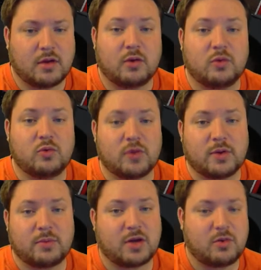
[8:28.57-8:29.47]
Ooh,
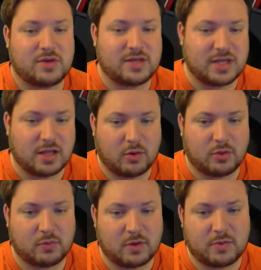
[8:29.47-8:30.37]
there we go. Yellow
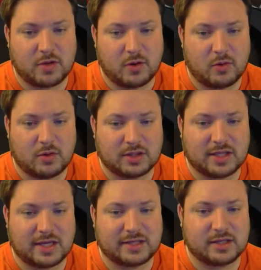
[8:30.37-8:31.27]
three P O
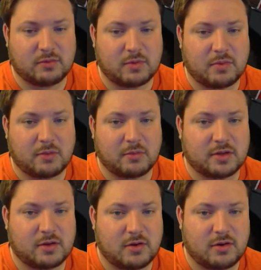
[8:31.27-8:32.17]
Galactic
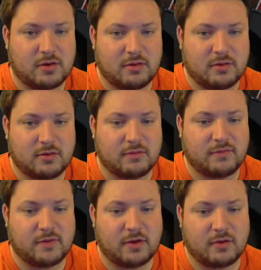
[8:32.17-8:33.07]
Republic card.
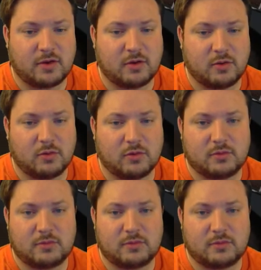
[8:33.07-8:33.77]
Very cool.